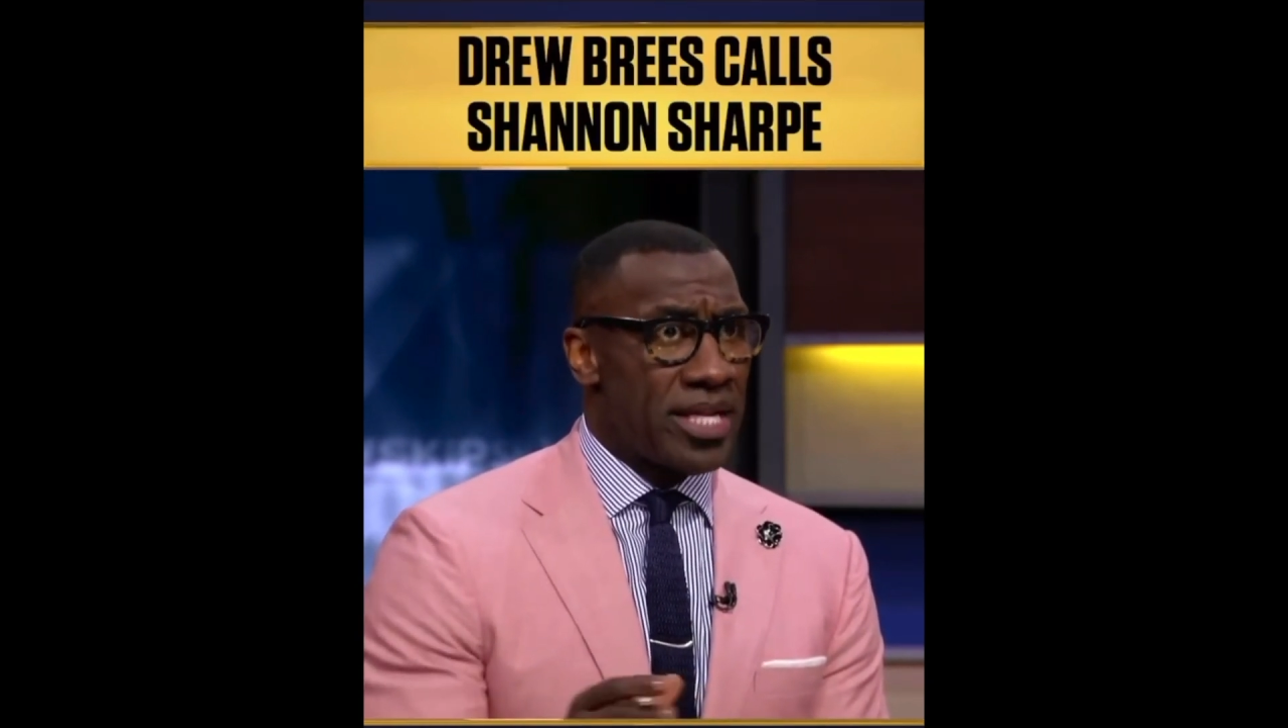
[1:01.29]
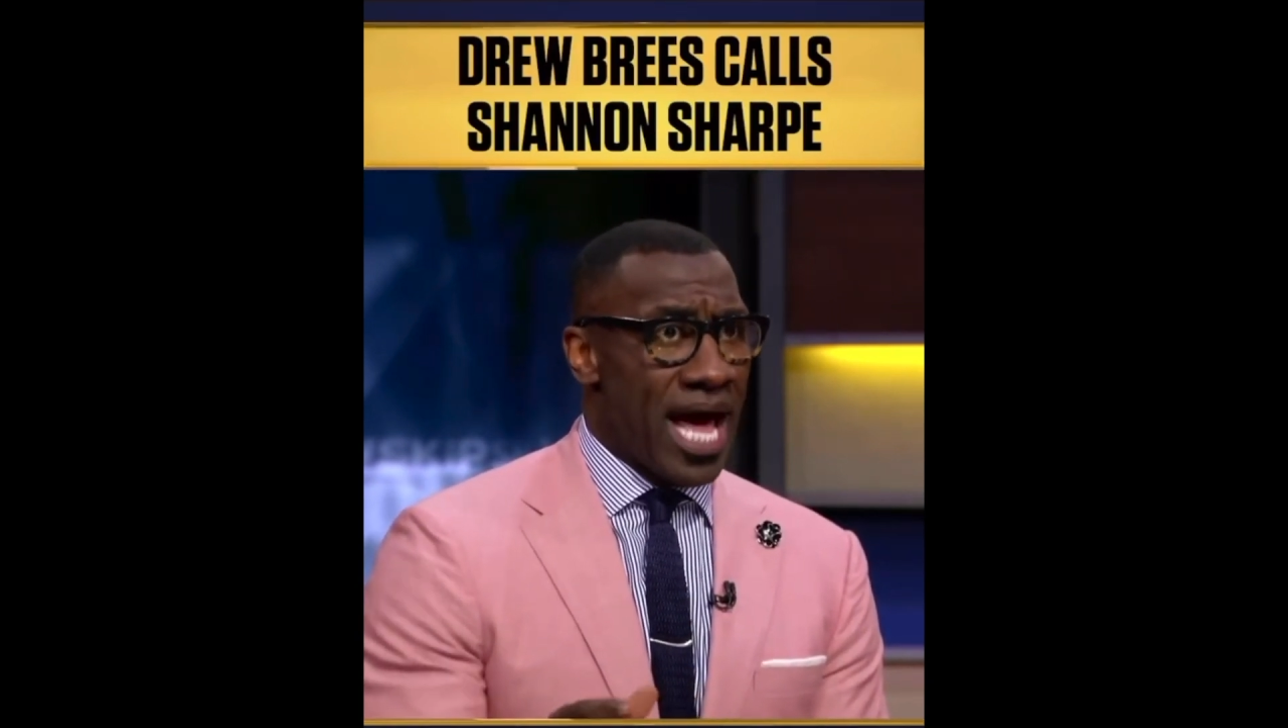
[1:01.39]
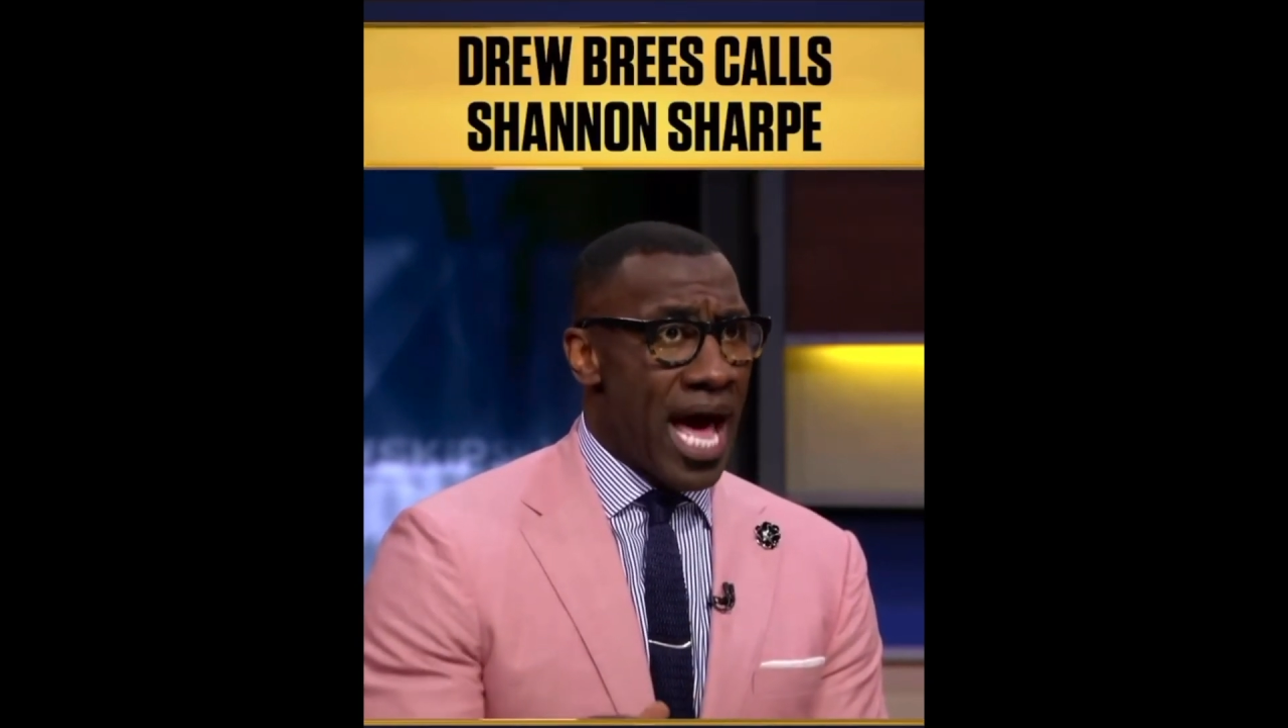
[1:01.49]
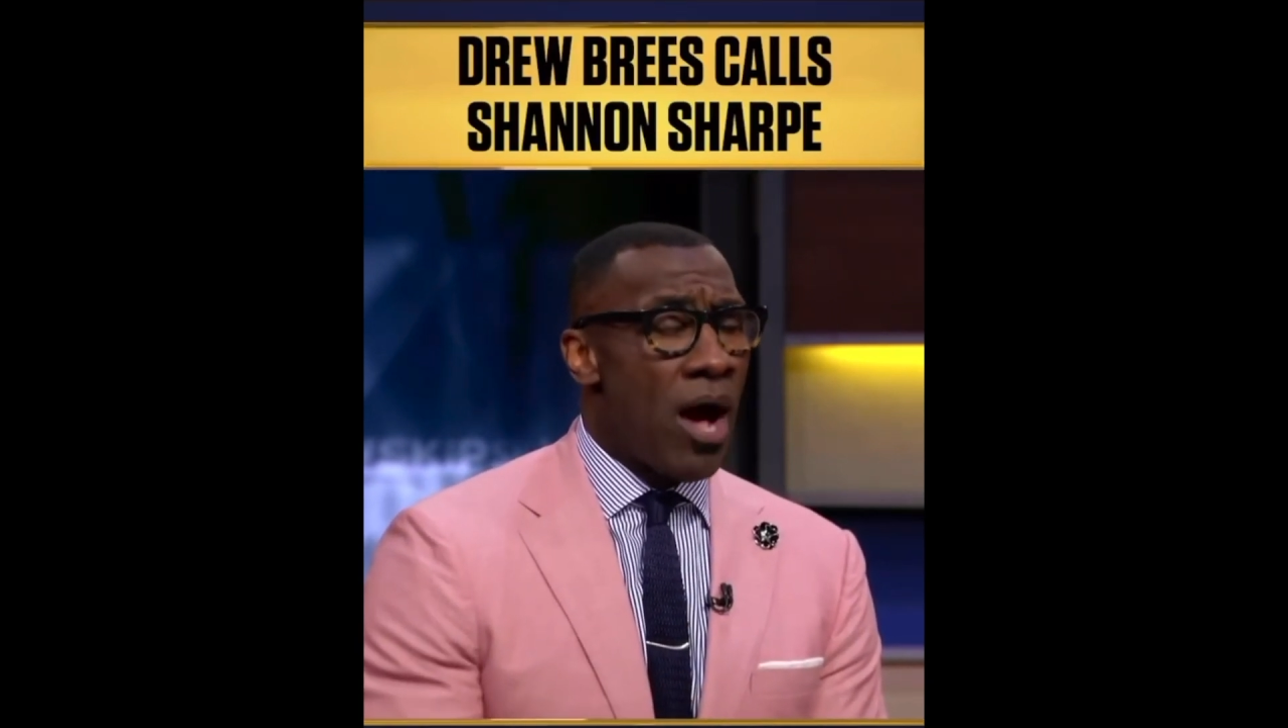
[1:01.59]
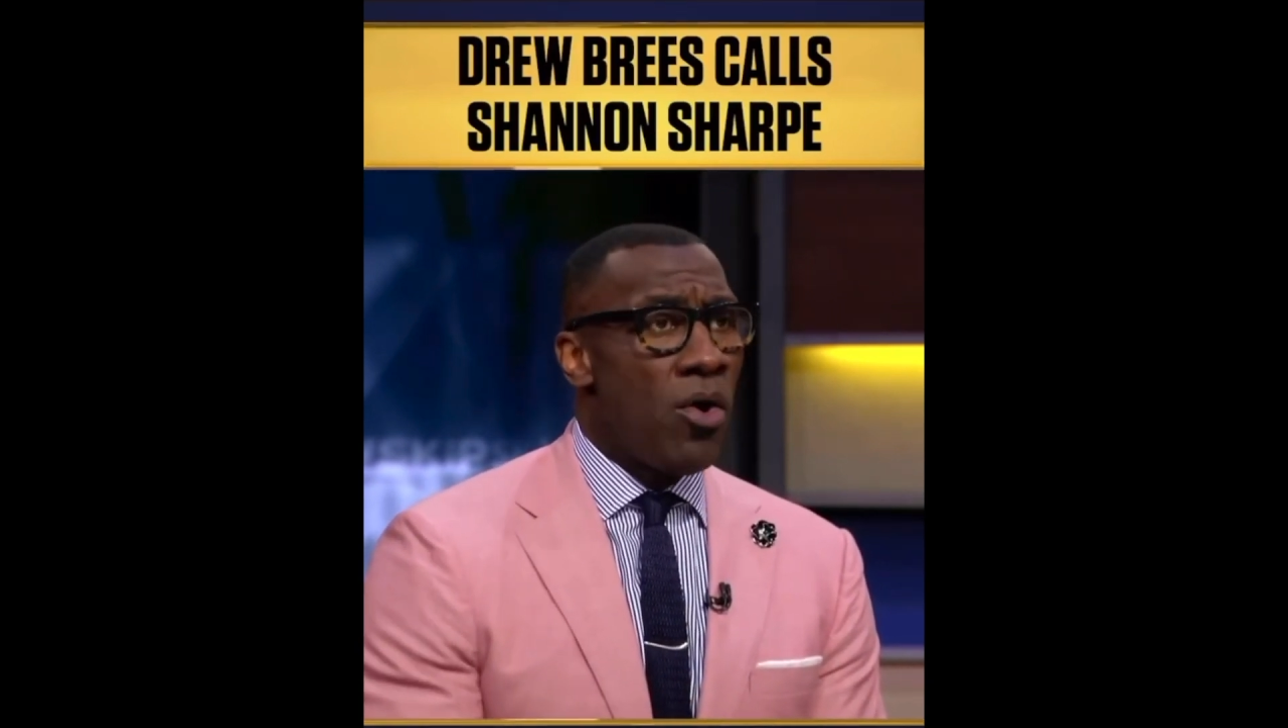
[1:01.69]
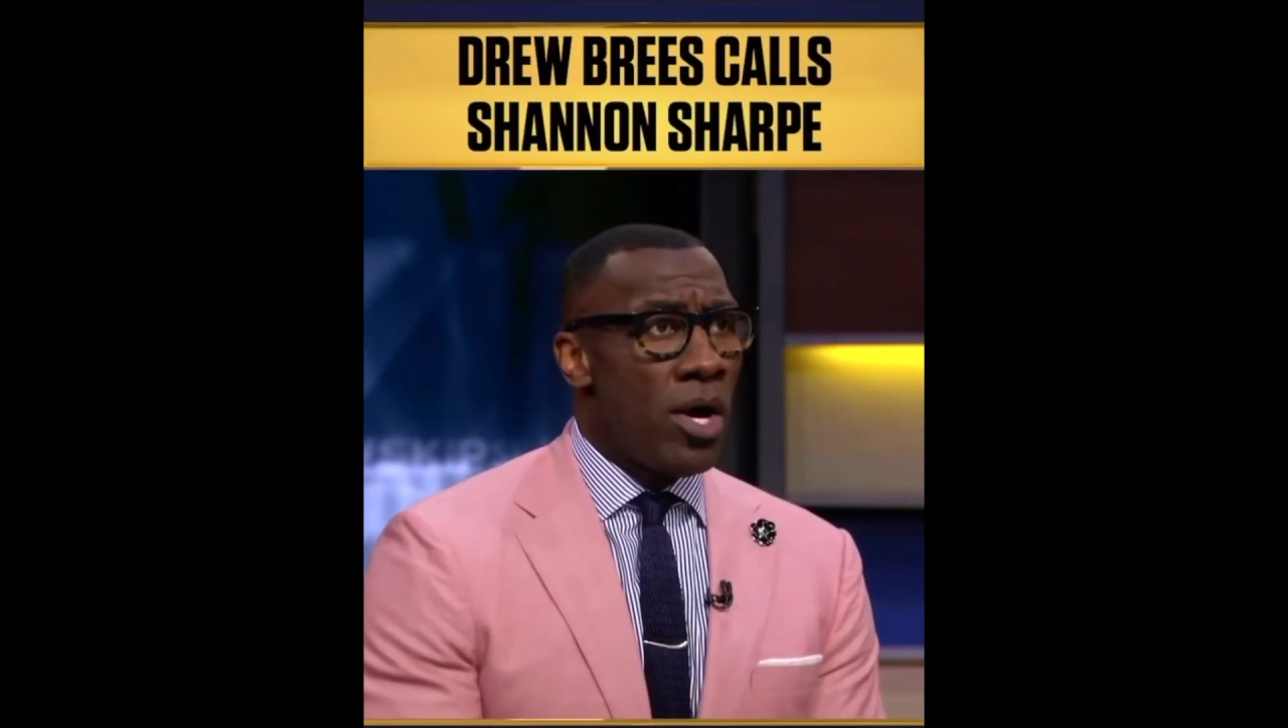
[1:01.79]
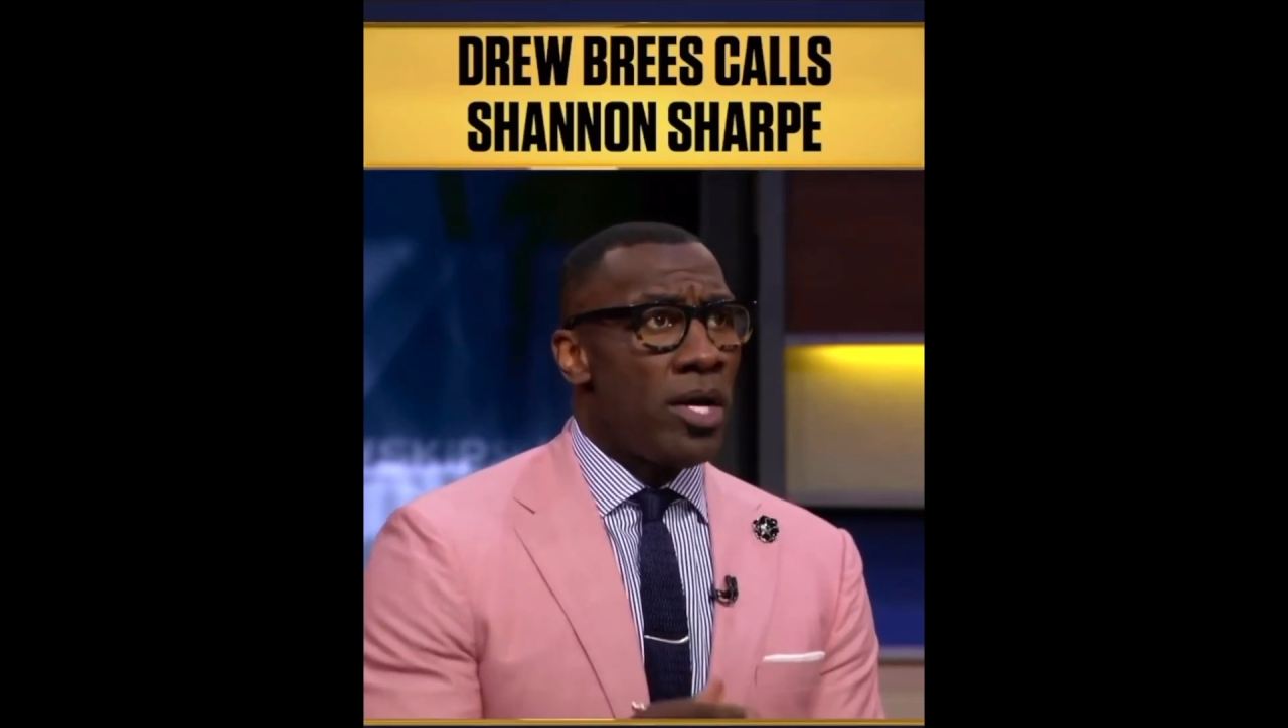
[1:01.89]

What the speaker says: and how,